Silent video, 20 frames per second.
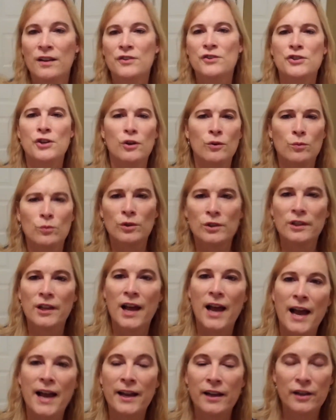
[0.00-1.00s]
Don't
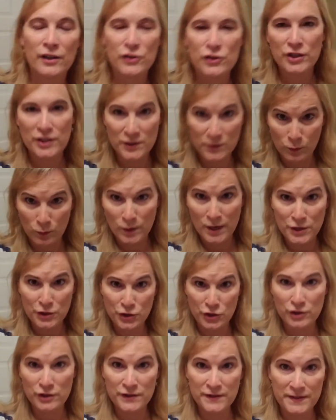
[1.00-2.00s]
rely on just what
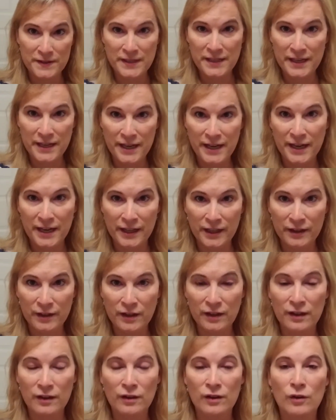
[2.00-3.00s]
you're
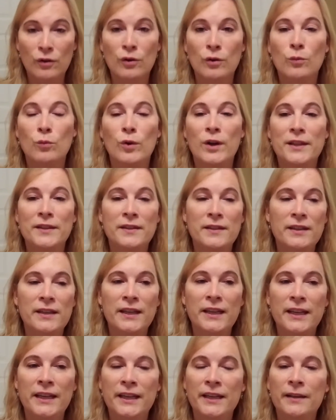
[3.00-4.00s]
seeing or what
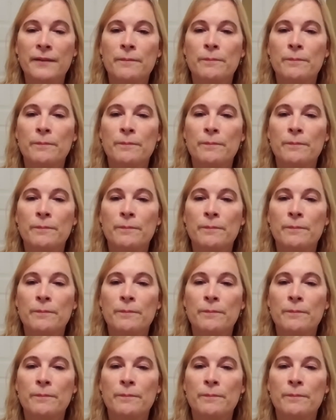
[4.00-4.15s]
the